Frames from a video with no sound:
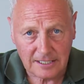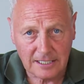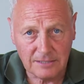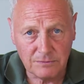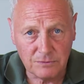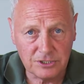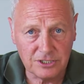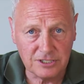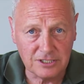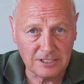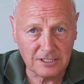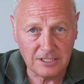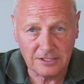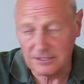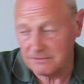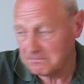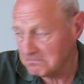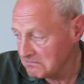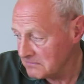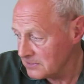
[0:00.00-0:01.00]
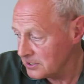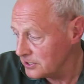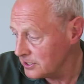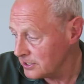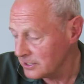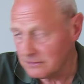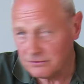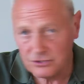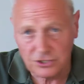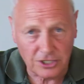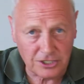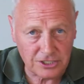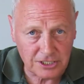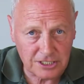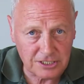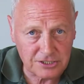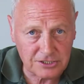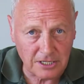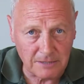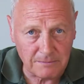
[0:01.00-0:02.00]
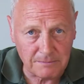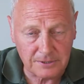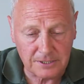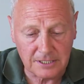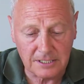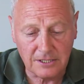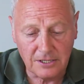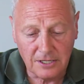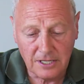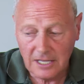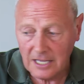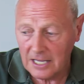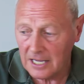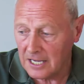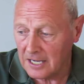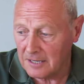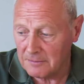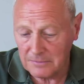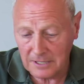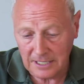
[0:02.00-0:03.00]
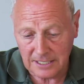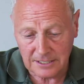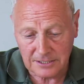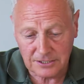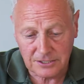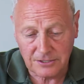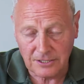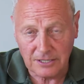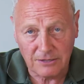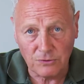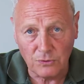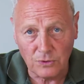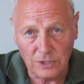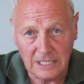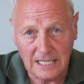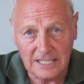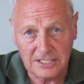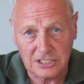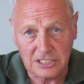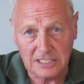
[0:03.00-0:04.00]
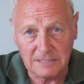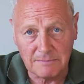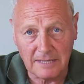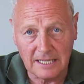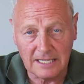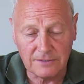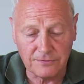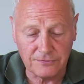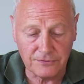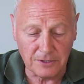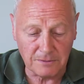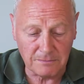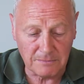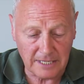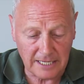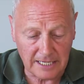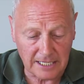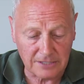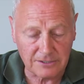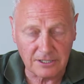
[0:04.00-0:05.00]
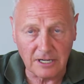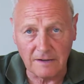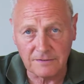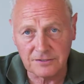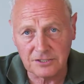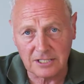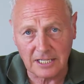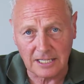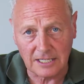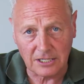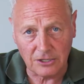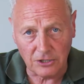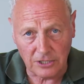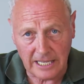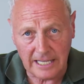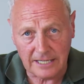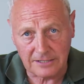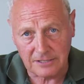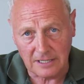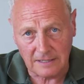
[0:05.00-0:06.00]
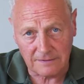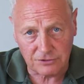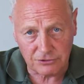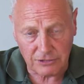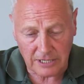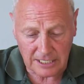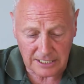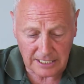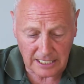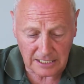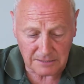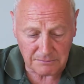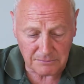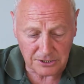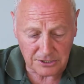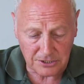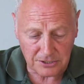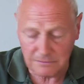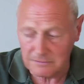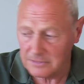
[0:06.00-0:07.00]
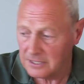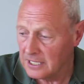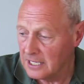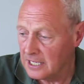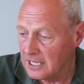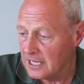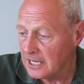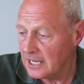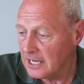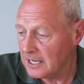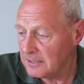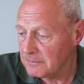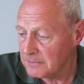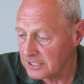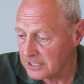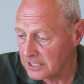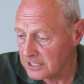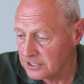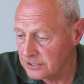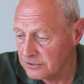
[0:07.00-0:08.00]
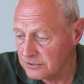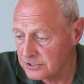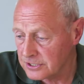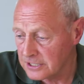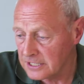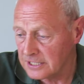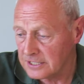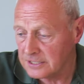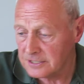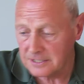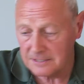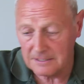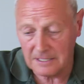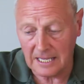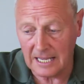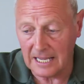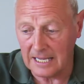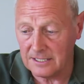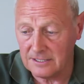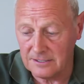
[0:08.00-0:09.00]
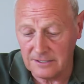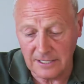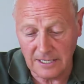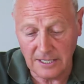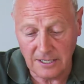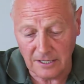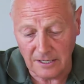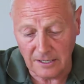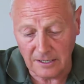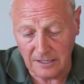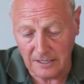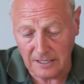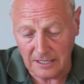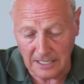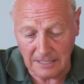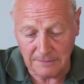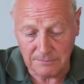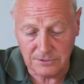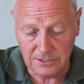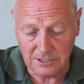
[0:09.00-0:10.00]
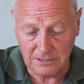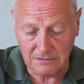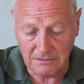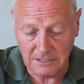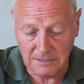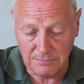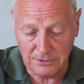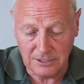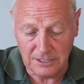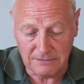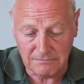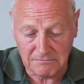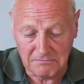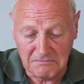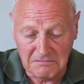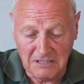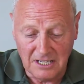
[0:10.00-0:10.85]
which is another Chinese company, and they're all allegedly made from aircraft grade aluminium, and I use these and they are absolutely brilliant.